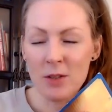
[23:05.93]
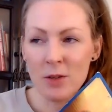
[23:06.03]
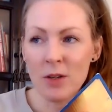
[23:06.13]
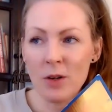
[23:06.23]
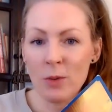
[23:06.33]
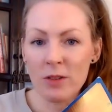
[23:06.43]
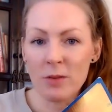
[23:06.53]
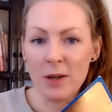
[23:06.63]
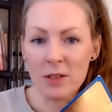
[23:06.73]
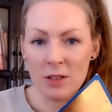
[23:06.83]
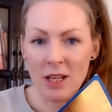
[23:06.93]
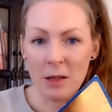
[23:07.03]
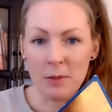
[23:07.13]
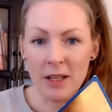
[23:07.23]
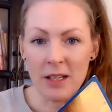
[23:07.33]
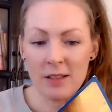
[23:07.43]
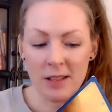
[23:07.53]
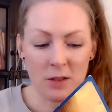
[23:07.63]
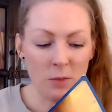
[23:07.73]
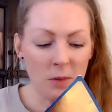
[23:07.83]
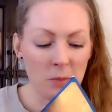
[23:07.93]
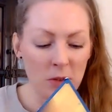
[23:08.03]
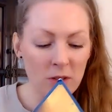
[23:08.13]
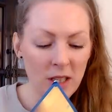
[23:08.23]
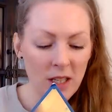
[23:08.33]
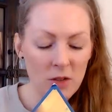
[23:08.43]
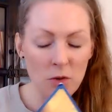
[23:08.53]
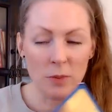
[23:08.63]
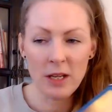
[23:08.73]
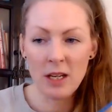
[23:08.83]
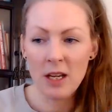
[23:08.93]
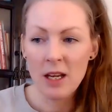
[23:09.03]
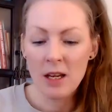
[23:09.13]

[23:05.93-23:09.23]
You don't know what's about to take place. Like you've been building and you've been